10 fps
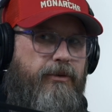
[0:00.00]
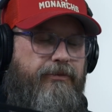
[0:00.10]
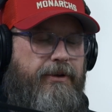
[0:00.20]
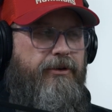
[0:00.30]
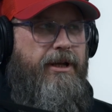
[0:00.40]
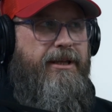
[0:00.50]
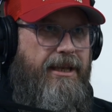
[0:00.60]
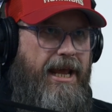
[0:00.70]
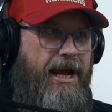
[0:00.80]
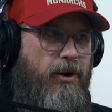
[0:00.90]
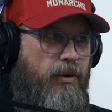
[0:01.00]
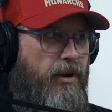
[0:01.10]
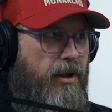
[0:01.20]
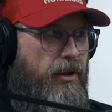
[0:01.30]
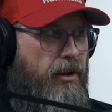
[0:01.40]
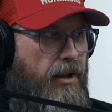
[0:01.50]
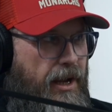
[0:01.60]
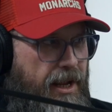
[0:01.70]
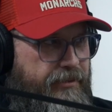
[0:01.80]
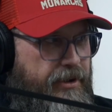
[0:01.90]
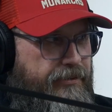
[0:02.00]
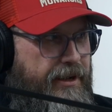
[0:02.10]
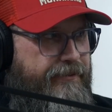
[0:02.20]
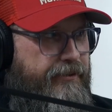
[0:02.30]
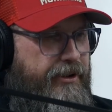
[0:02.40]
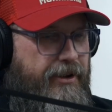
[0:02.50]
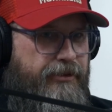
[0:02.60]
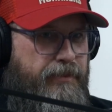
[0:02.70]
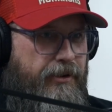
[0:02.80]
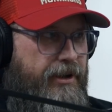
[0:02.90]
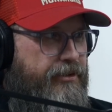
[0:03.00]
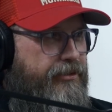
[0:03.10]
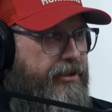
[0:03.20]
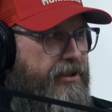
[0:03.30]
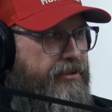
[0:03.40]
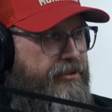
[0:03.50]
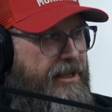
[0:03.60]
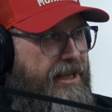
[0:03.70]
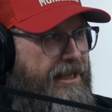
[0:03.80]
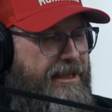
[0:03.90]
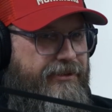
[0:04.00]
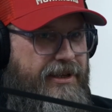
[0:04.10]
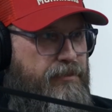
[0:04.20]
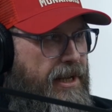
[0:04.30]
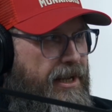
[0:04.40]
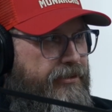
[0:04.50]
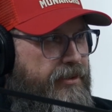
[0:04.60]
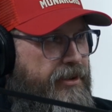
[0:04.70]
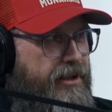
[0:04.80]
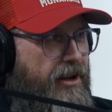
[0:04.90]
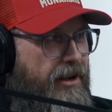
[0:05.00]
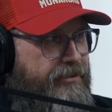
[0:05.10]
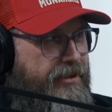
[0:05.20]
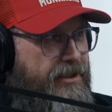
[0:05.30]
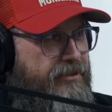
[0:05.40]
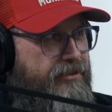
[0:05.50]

feel like now I have enough life experience to kind of see past some of the nonsense,